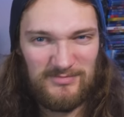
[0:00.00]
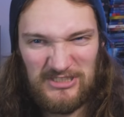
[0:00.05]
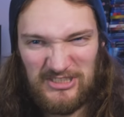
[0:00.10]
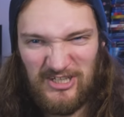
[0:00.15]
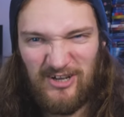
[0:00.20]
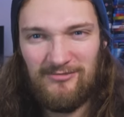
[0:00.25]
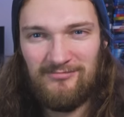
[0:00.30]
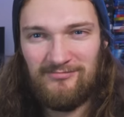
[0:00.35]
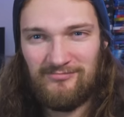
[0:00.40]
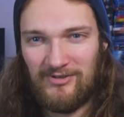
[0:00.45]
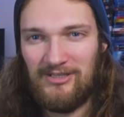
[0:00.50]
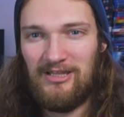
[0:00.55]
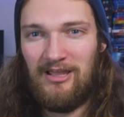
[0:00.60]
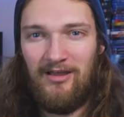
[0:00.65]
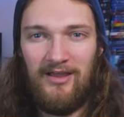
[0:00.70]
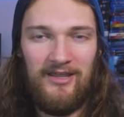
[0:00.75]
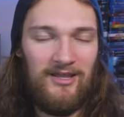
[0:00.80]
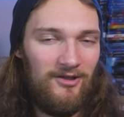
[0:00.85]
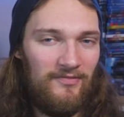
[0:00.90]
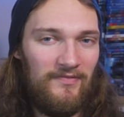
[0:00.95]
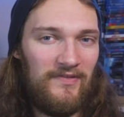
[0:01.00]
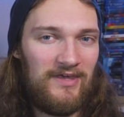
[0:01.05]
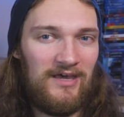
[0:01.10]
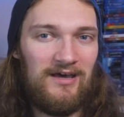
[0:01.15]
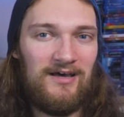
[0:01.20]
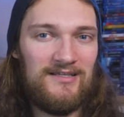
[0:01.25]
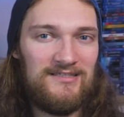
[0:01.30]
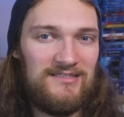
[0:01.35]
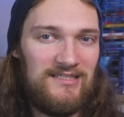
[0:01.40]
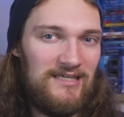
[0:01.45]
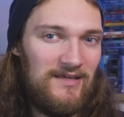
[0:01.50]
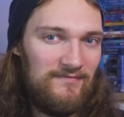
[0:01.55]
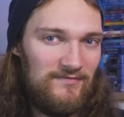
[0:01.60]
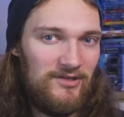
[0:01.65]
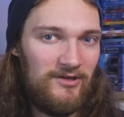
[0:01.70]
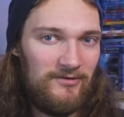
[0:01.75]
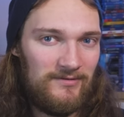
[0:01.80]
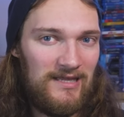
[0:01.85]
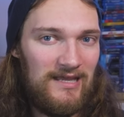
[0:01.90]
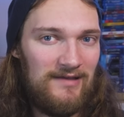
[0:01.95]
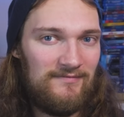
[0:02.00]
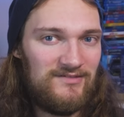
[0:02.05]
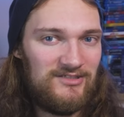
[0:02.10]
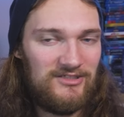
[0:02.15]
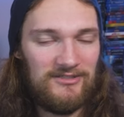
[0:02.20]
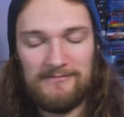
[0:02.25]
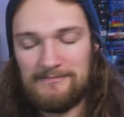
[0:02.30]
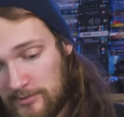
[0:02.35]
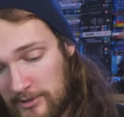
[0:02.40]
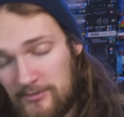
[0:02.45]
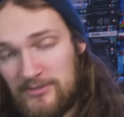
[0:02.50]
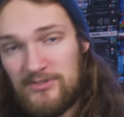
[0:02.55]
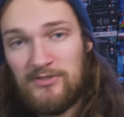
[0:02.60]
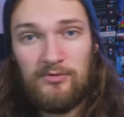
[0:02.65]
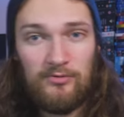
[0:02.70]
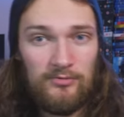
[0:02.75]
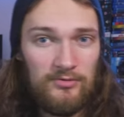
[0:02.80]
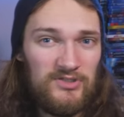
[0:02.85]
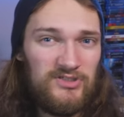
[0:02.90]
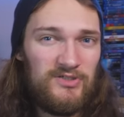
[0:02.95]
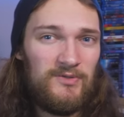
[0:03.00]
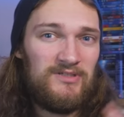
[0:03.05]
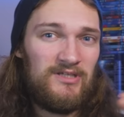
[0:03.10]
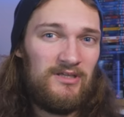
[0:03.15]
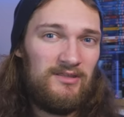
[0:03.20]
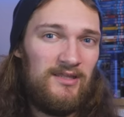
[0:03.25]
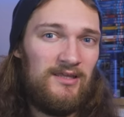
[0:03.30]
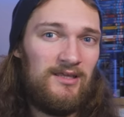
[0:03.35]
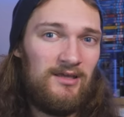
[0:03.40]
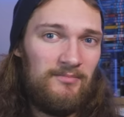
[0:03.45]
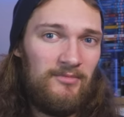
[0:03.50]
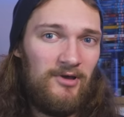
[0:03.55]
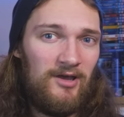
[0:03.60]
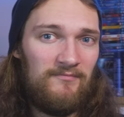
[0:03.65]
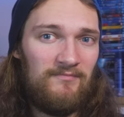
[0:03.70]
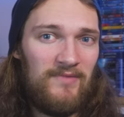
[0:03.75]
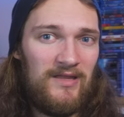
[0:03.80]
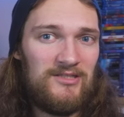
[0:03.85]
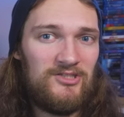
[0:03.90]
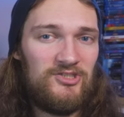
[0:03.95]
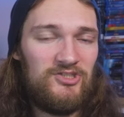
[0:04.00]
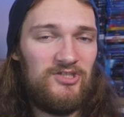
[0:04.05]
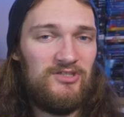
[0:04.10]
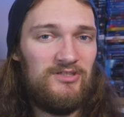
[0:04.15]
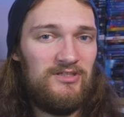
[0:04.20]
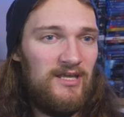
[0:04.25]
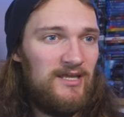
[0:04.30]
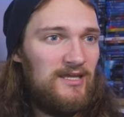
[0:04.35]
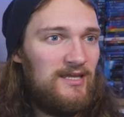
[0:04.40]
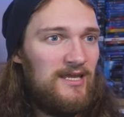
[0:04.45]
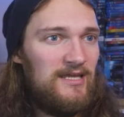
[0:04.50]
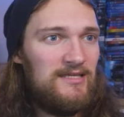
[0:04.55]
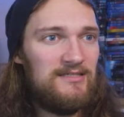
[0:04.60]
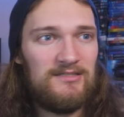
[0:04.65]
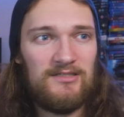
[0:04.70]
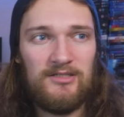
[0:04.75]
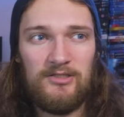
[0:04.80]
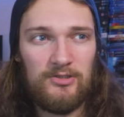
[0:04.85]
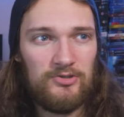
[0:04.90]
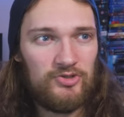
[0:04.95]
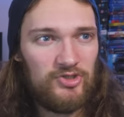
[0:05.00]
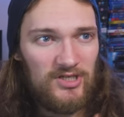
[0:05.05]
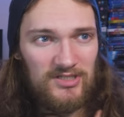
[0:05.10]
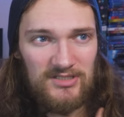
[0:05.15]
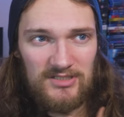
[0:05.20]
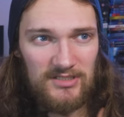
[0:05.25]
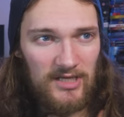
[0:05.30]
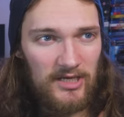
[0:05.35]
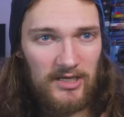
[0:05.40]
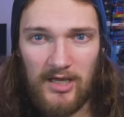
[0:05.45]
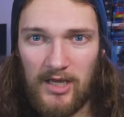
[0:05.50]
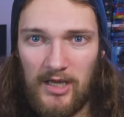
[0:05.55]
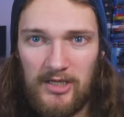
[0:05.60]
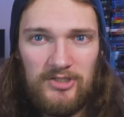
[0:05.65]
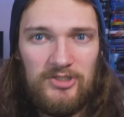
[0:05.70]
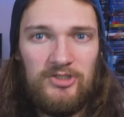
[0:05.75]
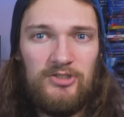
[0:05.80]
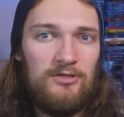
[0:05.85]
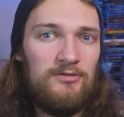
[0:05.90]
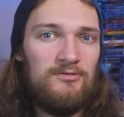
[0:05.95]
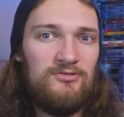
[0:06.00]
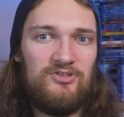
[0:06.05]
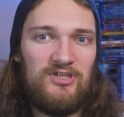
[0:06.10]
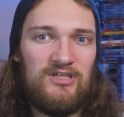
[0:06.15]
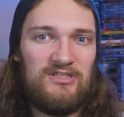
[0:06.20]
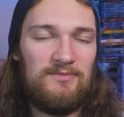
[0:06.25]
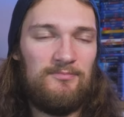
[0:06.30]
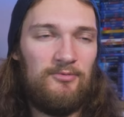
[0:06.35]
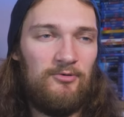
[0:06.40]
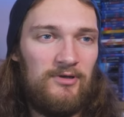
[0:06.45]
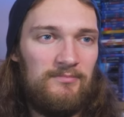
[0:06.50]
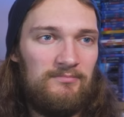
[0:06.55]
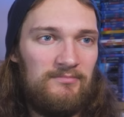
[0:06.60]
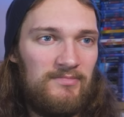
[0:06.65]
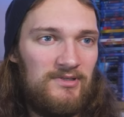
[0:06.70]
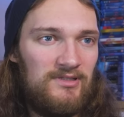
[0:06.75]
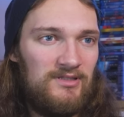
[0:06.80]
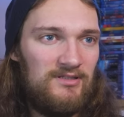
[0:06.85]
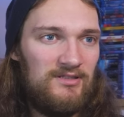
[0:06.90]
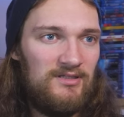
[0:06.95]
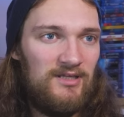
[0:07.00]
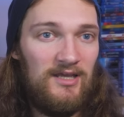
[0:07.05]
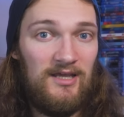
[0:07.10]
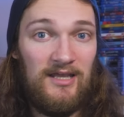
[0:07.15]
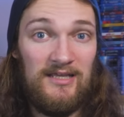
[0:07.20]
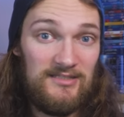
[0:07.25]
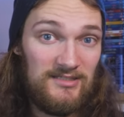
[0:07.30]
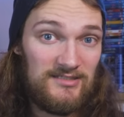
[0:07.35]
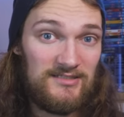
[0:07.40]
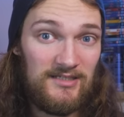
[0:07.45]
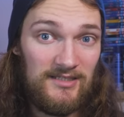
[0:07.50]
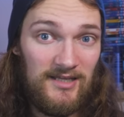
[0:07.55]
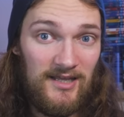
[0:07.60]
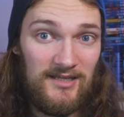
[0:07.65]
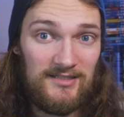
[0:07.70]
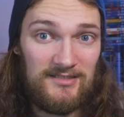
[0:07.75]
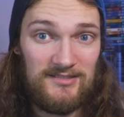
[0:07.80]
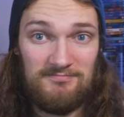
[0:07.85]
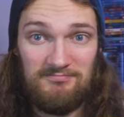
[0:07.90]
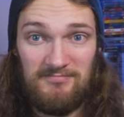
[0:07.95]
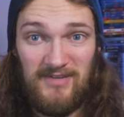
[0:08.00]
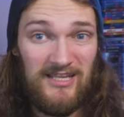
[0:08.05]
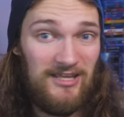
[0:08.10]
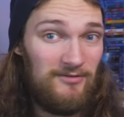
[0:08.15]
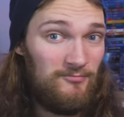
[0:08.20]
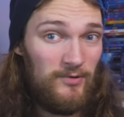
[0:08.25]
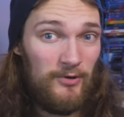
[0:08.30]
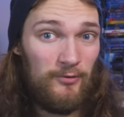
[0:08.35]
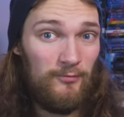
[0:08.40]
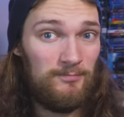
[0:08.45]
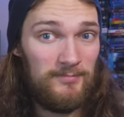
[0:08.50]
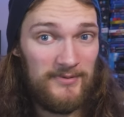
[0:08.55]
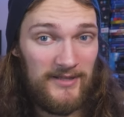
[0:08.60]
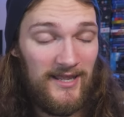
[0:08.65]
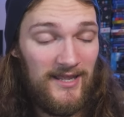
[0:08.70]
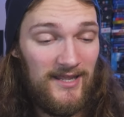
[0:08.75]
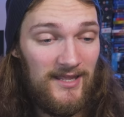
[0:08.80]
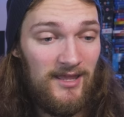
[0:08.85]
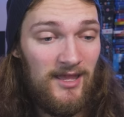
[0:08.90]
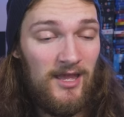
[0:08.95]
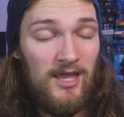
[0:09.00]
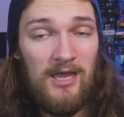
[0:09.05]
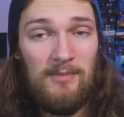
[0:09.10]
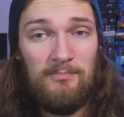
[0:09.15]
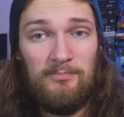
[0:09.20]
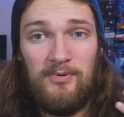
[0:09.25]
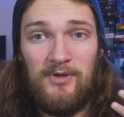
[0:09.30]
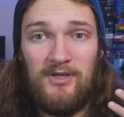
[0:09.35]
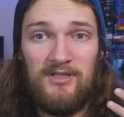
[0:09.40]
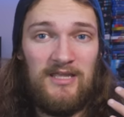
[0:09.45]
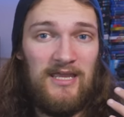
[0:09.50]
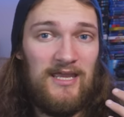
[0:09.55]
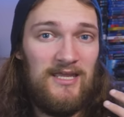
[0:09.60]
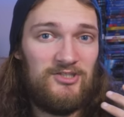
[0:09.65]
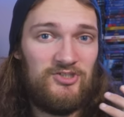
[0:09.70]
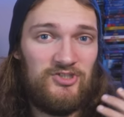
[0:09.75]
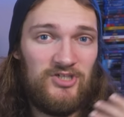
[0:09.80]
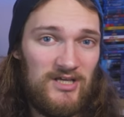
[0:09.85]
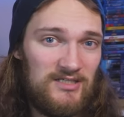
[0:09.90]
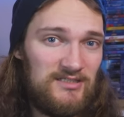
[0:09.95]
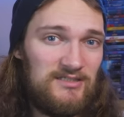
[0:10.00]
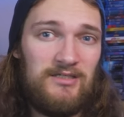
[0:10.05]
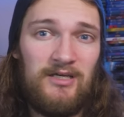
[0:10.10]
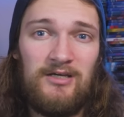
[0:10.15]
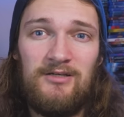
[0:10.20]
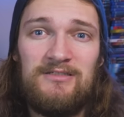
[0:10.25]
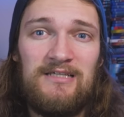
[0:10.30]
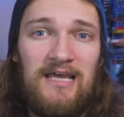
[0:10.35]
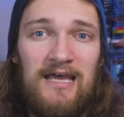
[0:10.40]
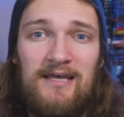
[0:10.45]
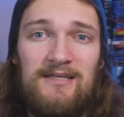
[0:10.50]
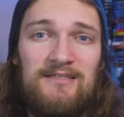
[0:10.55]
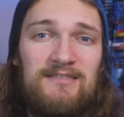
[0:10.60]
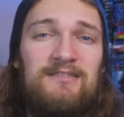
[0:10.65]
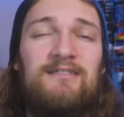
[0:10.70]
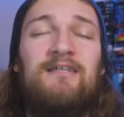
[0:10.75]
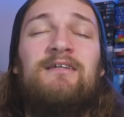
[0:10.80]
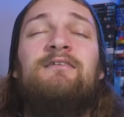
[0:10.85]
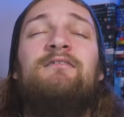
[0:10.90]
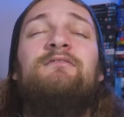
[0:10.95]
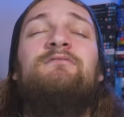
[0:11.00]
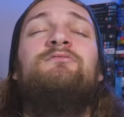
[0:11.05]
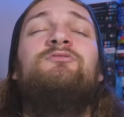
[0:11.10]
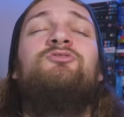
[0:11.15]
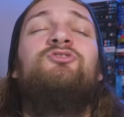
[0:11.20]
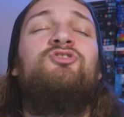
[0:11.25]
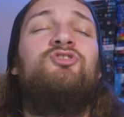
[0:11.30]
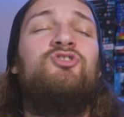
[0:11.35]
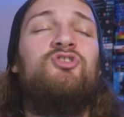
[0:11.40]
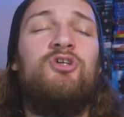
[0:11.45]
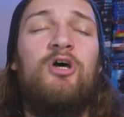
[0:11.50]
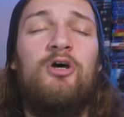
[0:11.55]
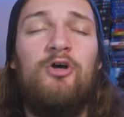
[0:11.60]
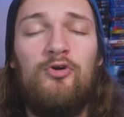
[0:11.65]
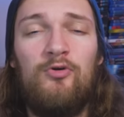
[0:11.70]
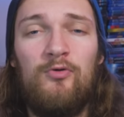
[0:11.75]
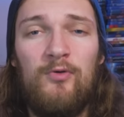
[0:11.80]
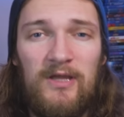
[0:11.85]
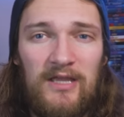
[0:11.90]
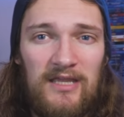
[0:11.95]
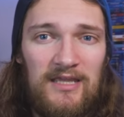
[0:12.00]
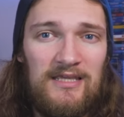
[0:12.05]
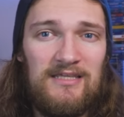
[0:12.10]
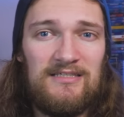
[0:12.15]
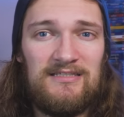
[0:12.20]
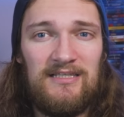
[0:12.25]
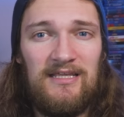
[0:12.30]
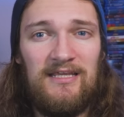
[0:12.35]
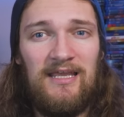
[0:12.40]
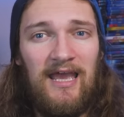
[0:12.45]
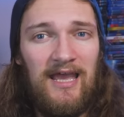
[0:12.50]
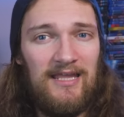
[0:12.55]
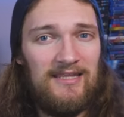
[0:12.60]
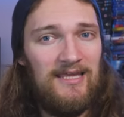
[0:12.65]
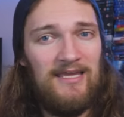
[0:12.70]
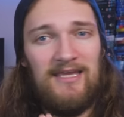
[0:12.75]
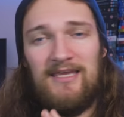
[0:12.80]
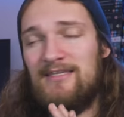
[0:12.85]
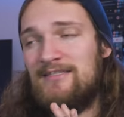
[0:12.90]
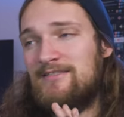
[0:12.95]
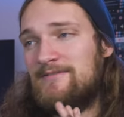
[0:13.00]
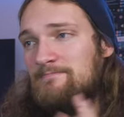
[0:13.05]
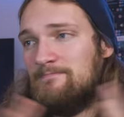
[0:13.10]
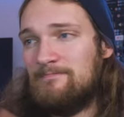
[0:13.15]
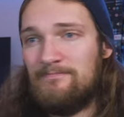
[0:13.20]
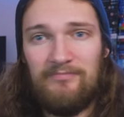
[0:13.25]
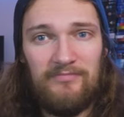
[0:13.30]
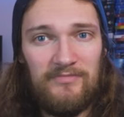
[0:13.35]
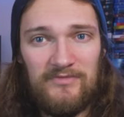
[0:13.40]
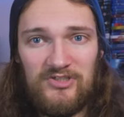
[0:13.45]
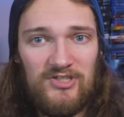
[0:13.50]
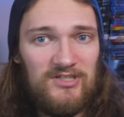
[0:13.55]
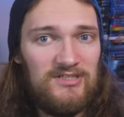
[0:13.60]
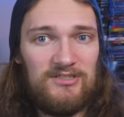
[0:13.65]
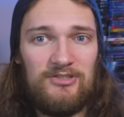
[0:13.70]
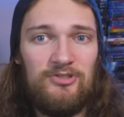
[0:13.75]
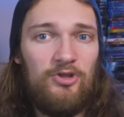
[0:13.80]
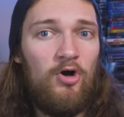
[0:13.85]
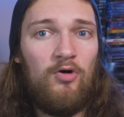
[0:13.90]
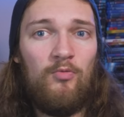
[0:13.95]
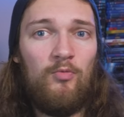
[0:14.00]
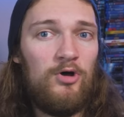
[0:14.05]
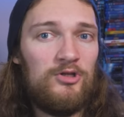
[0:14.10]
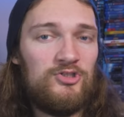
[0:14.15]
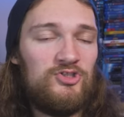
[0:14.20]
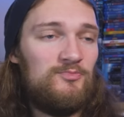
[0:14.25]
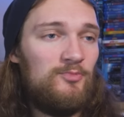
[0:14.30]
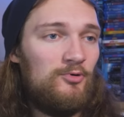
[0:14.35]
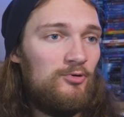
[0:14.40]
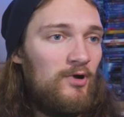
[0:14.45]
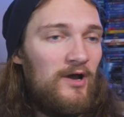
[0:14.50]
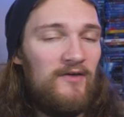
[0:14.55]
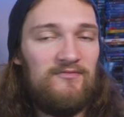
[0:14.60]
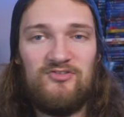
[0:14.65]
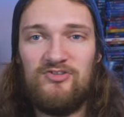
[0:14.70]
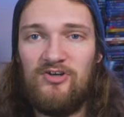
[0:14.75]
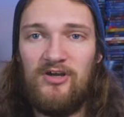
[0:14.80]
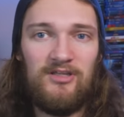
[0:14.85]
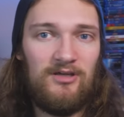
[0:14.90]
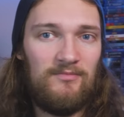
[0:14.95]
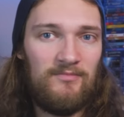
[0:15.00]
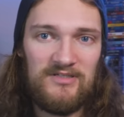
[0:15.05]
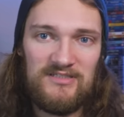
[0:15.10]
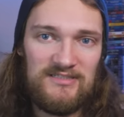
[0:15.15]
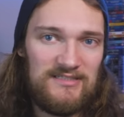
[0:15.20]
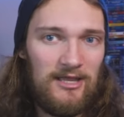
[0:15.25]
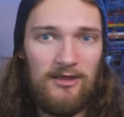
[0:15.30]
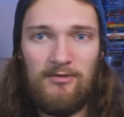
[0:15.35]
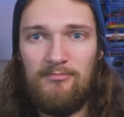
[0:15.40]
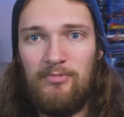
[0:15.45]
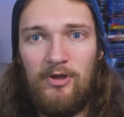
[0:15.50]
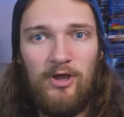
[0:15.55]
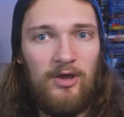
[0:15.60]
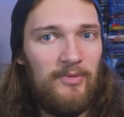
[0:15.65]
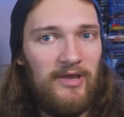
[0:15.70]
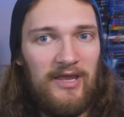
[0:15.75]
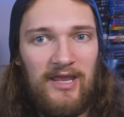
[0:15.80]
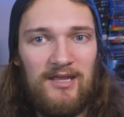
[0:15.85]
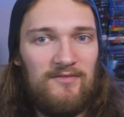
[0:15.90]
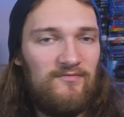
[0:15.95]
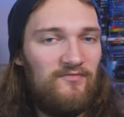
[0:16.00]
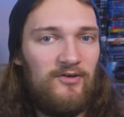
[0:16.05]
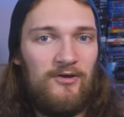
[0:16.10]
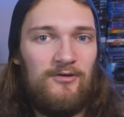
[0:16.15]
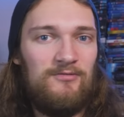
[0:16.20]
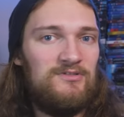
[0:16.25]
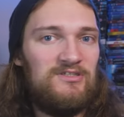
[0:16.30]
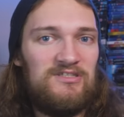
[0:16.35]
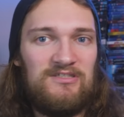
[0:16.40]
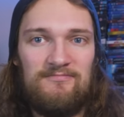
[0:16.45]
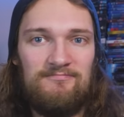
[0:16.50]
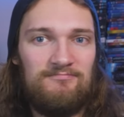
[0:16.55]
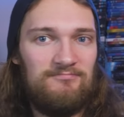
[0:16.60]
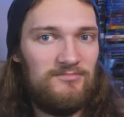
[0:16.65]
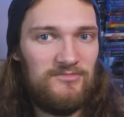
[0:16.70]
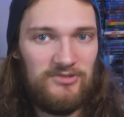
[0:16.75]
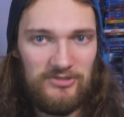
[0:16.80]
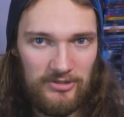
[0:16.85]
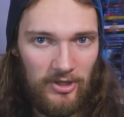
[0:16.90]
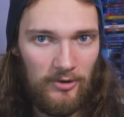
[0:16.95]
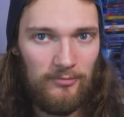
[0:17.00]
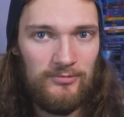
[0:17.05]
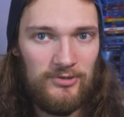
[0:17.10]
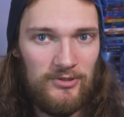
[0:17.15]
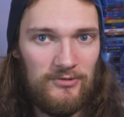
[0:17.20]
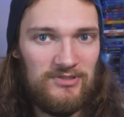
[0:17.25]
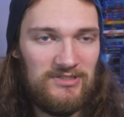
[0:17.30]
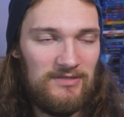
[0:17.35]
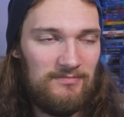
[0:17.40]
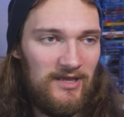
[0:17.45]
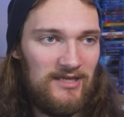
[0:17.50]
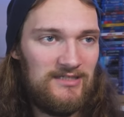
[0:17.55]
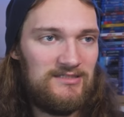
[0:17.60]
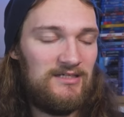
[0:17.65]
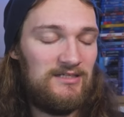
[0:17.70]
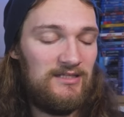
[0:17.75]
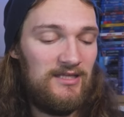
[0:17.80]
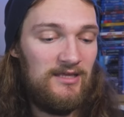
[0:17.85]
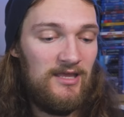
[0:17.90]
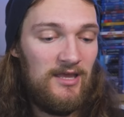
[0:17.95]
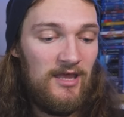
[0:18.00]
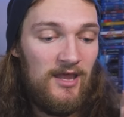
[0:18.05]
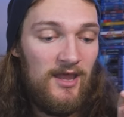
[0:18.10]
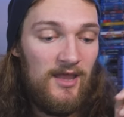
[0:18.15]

Don't rely on the casting if you don't have to. Bluetooth also, as I think I might have mentioned, is just a huge disappointment. Uh, it does connect and it will play, but it just goes out of sync so easily, and it is just not watchable. I've tried it on my soundbar, my headphones, don't use it basically.